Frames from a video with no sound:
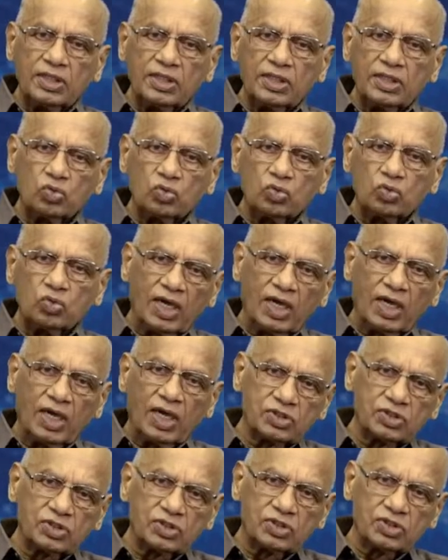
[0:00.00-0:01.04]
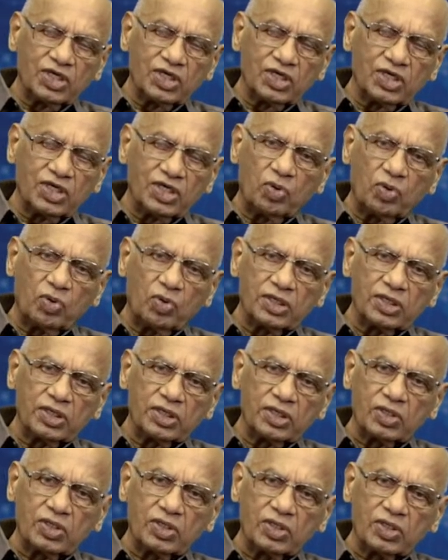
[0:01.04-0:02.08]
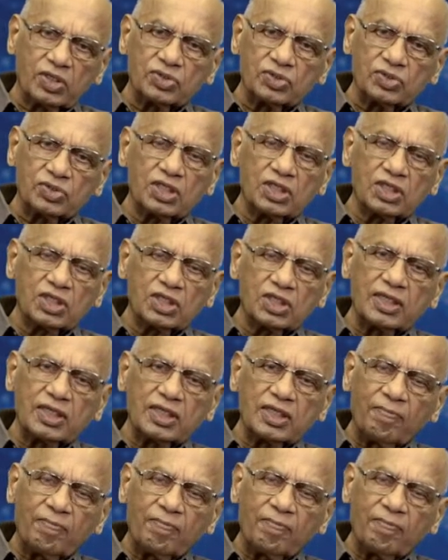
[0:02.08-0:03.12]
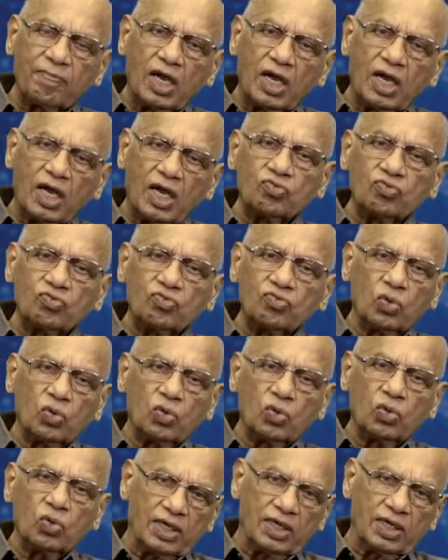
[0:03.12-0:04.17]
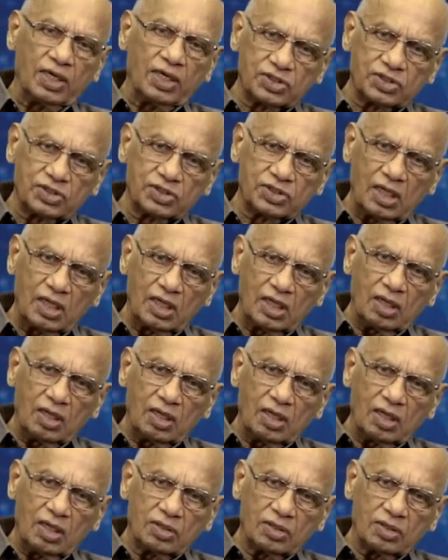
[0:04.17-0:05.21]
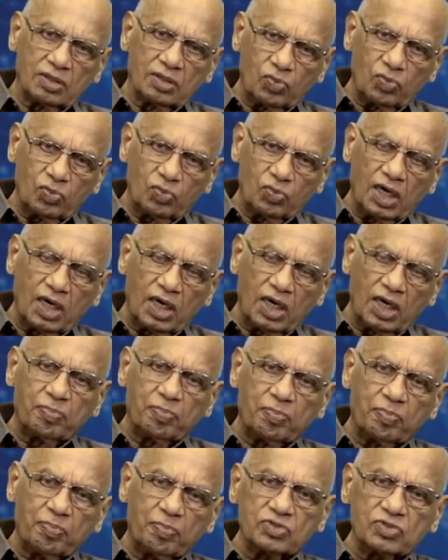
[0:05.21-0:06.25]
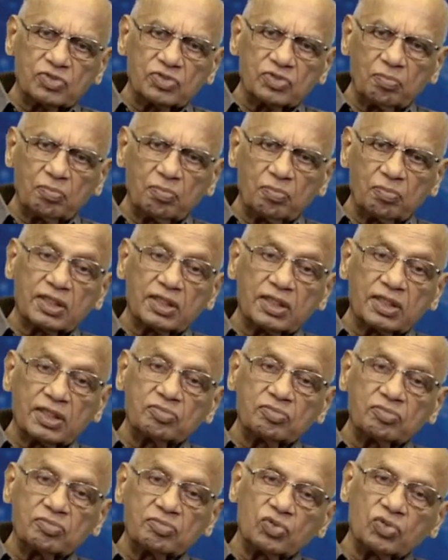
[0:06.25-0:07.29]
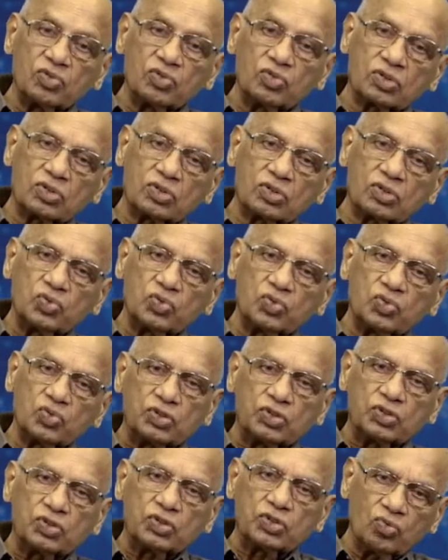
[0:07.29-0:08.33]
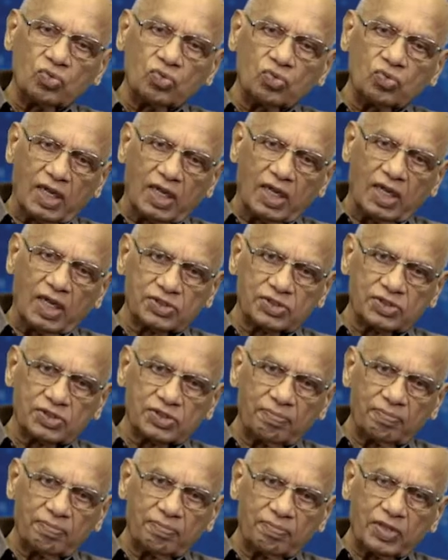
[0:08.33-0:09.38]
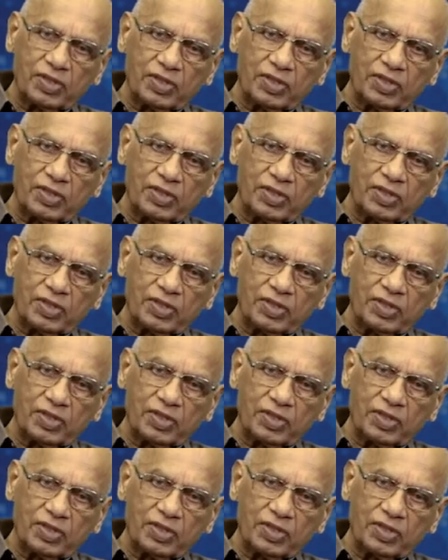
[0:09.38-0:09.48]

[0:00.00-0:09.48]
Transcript: These two valves, which I pointed out now, these are the outflow valves. When the heart pumps, blood comes out through these two valves.